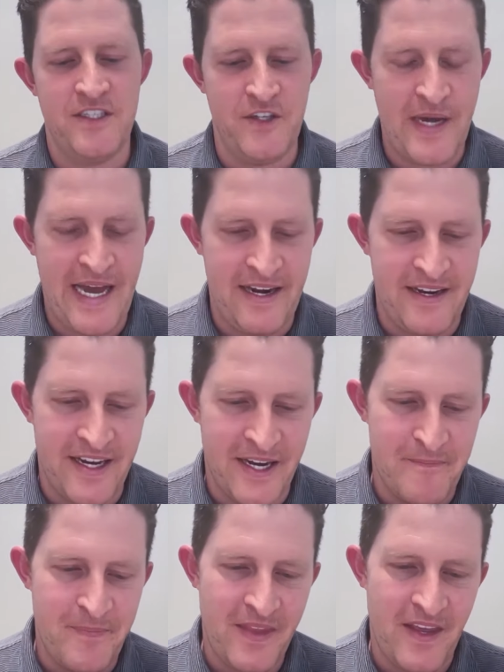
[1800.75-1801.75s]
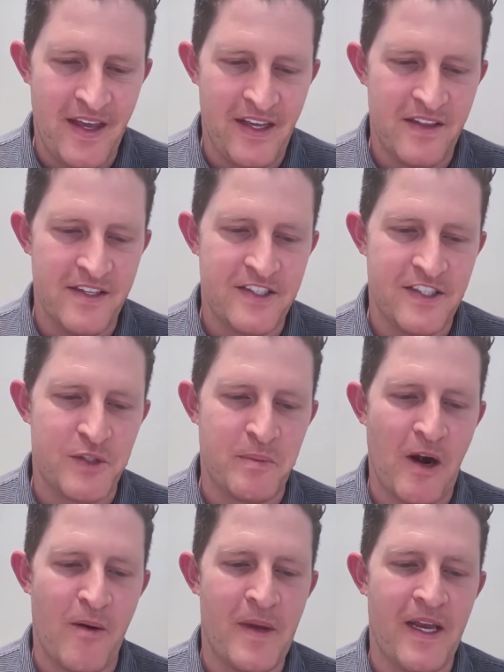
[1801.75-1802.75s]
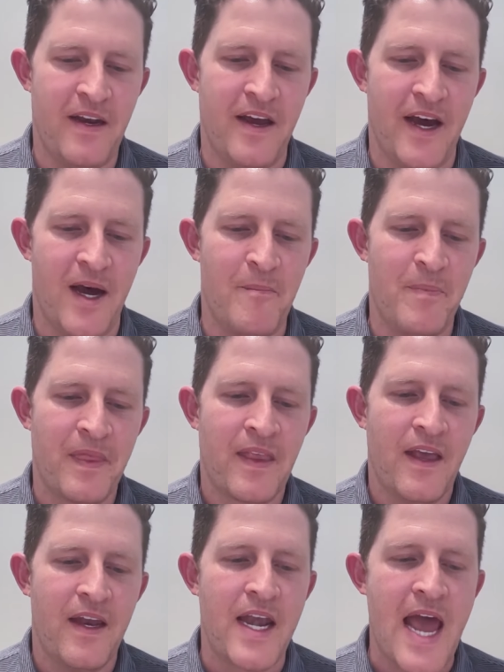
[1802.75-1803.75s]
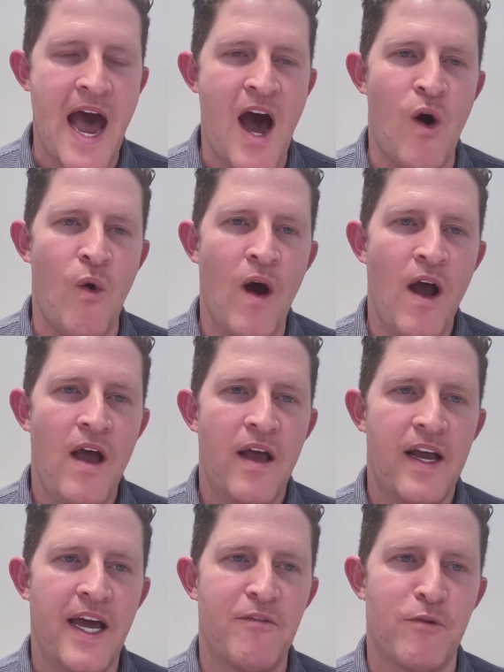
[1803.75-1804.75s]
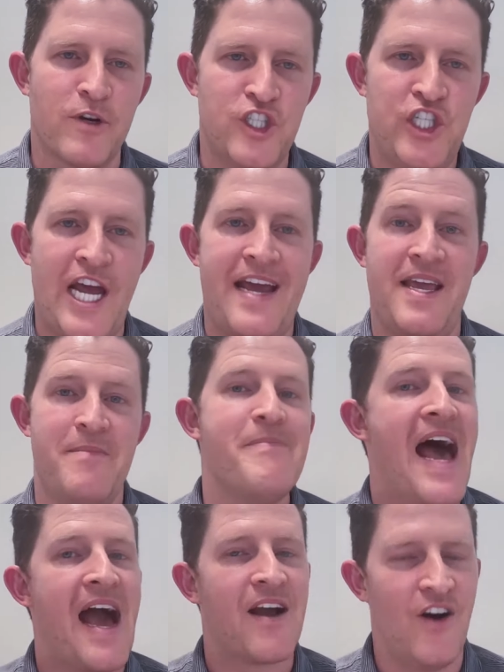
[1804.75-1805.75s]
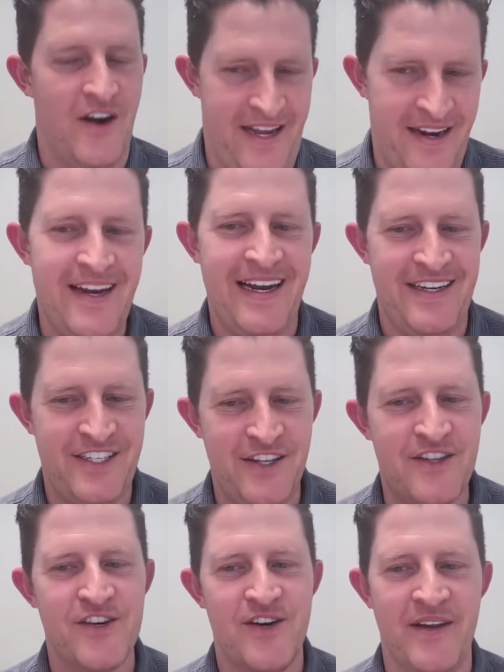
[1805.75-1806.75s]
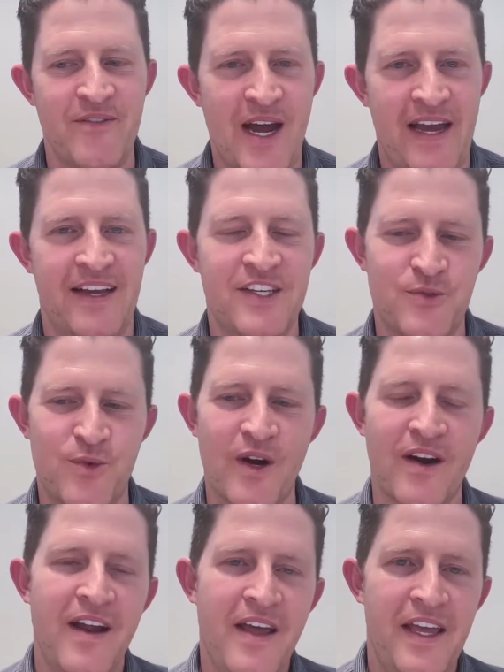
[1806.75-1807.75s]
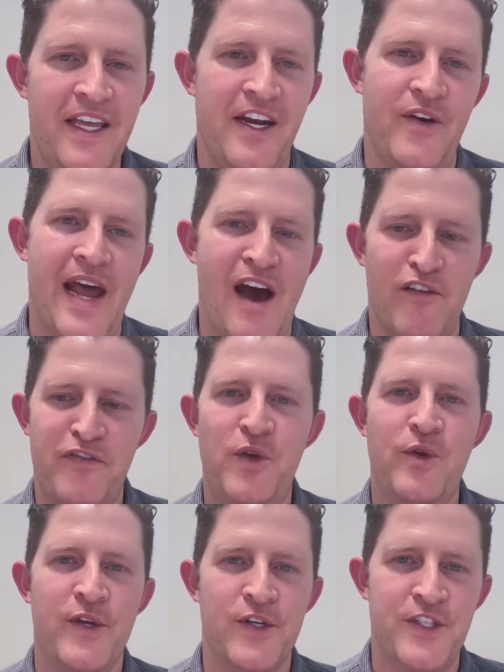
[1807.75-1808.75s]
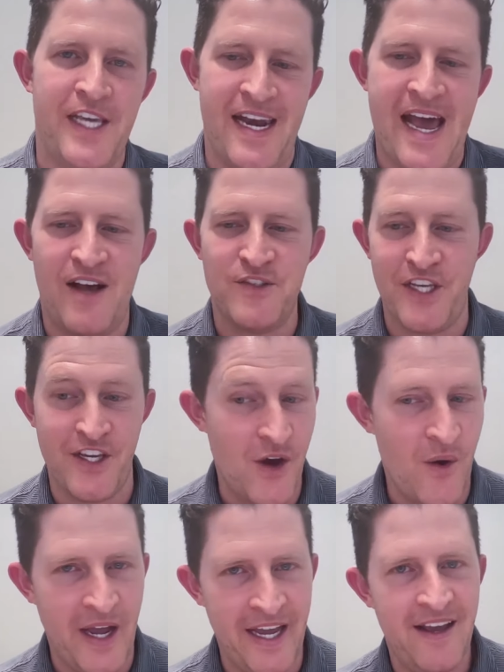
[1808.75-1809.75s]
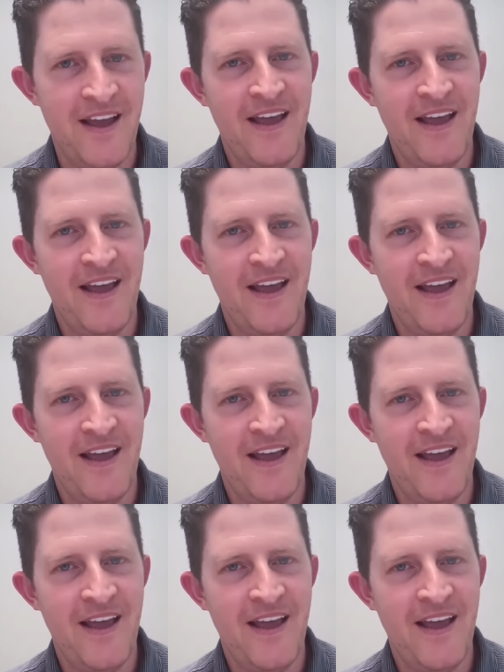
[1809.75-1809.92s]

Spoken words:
you had this experiment. Now, kind of, we're checking back on it in 1830, right? Because we're, now a few years in. How's it going?